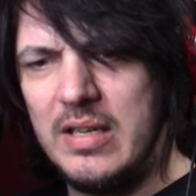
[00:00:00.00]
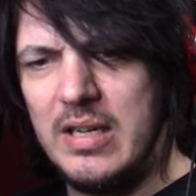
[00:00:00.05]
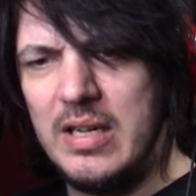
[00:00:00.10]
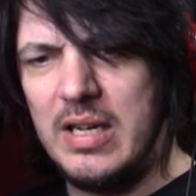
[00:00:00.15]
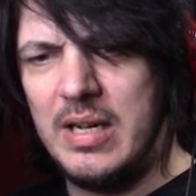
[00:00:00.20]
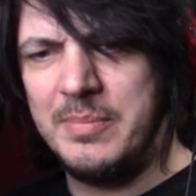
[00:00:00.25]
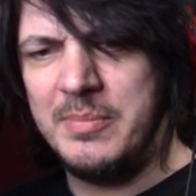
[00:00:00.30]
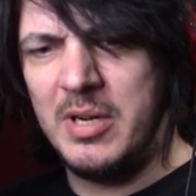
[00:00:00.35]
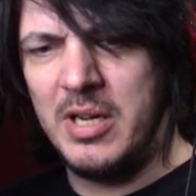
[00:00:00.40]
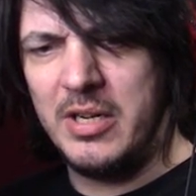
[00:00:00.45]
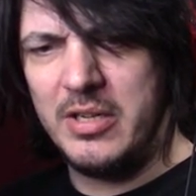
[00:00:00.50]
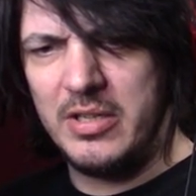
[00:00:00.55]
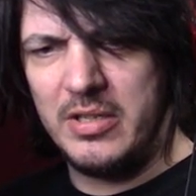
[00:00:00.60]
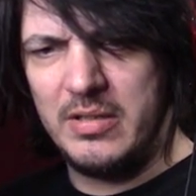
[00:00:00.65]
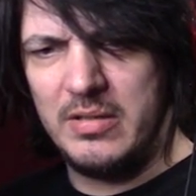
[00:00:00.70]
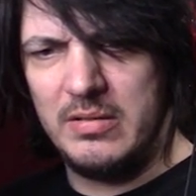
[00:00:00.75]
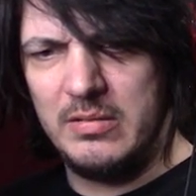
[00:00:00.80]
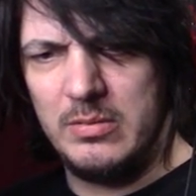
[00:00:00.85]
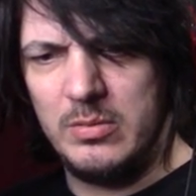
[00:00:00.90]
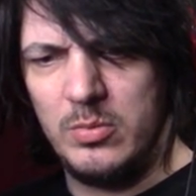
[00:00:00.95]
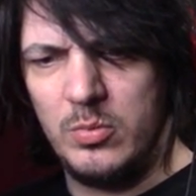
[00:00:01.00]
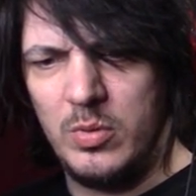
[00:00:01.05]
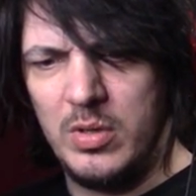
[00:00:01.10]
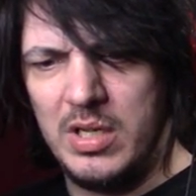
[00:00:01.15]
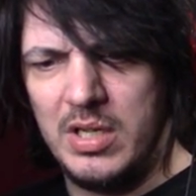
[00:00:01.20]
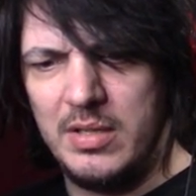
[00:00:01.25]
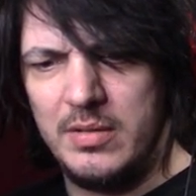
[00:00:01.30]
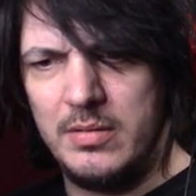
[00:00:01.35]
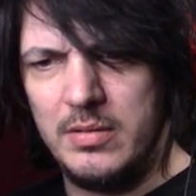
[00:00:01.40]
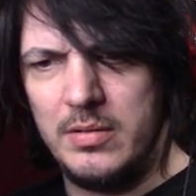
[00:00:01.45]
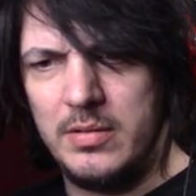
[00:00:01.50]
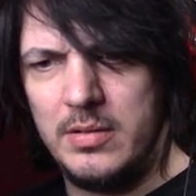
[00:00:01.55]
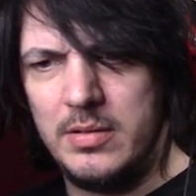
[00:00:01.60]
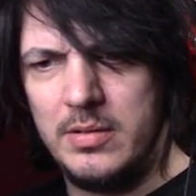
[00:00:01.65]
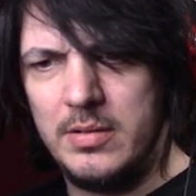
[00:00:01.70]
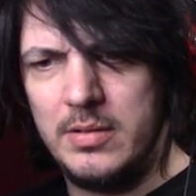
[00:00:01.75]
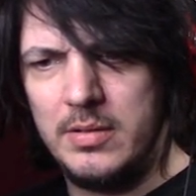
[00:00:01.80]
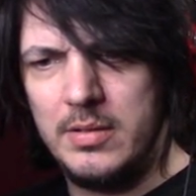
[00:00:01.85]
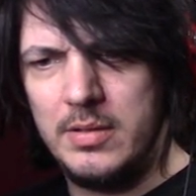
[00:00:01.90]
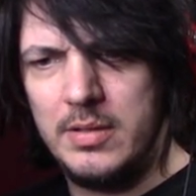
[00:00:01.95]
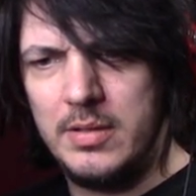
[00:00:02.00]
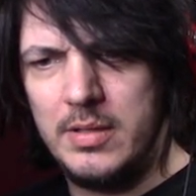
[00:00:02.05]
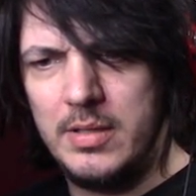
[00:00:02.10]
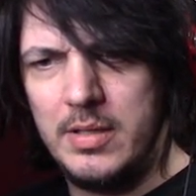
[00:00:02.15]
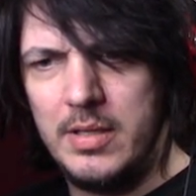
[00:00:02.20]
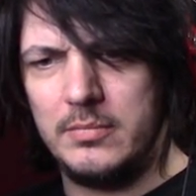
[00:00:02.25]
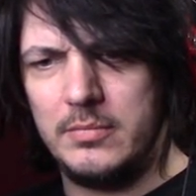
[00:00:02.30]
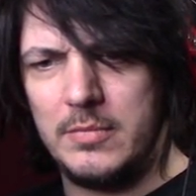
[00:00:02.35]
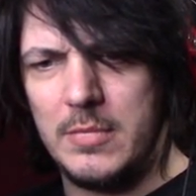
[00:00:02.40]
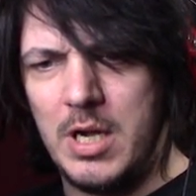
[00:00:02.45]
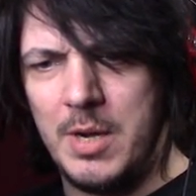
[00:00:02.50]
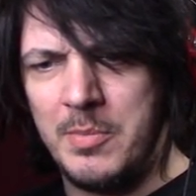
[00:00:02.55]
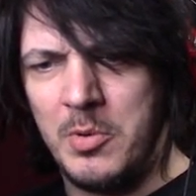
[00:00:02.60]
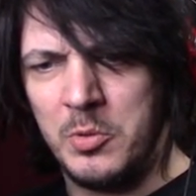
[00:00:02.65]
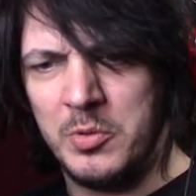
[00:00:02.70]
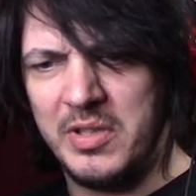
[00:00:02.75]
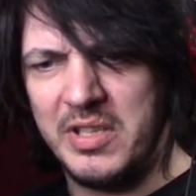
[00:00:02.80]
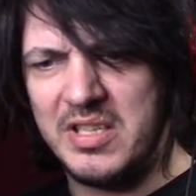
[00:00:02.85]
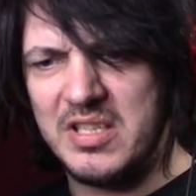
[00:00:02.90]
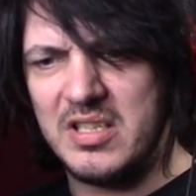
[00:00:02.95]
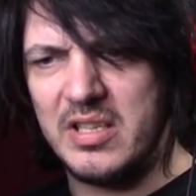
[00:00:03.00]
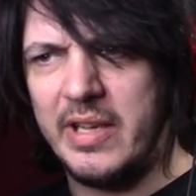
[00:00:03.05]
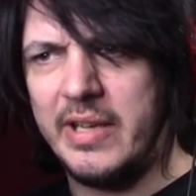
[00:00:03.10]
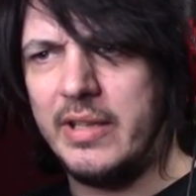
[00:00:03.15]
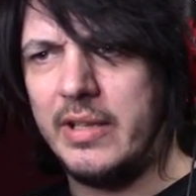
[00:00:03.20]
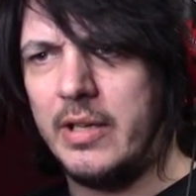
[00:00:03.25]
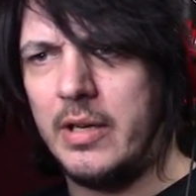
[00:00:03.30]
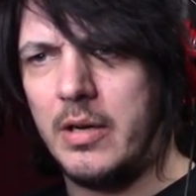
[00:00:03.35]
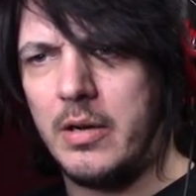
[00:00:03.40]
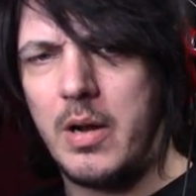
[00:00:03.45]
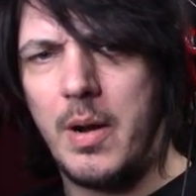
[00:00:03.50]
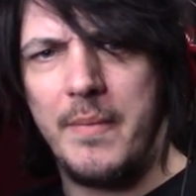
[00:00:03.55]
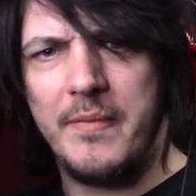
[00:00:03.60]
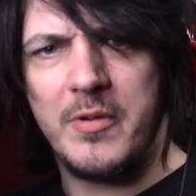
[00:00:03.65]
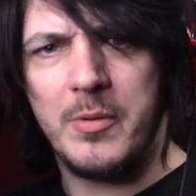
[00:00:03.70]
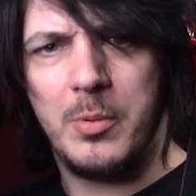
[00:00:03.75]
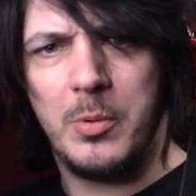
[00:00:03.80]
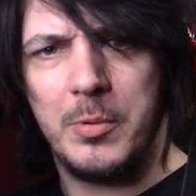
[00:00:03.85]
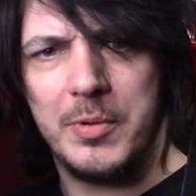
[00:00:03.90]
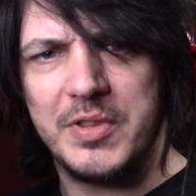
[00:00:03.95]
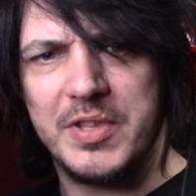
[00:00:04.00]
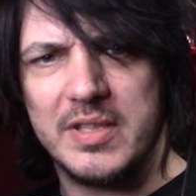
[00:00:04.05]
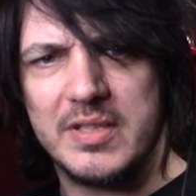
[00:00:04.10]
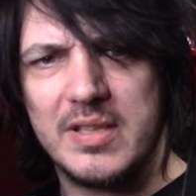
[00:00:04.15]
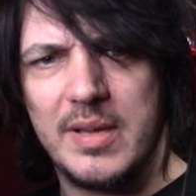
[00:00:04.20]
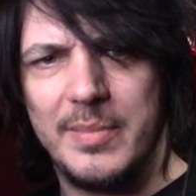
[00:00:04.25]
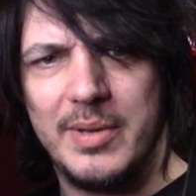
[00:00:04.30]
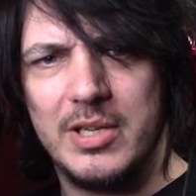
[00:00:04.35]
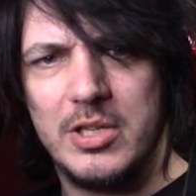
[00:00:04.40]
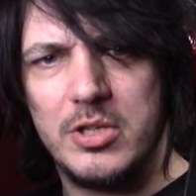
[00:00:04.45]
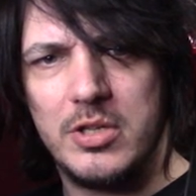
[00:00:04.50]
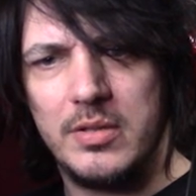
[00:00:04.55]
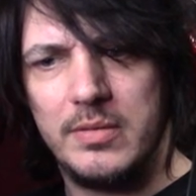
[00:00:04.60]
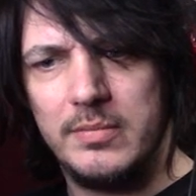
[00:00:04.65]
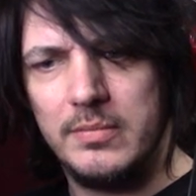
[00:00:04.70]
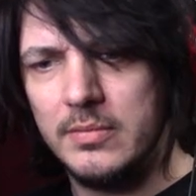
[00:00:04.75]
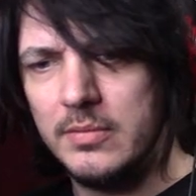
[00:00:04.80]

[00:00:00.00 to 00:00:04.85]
I'm not. What? I'm only slightly uncomfortable with this image.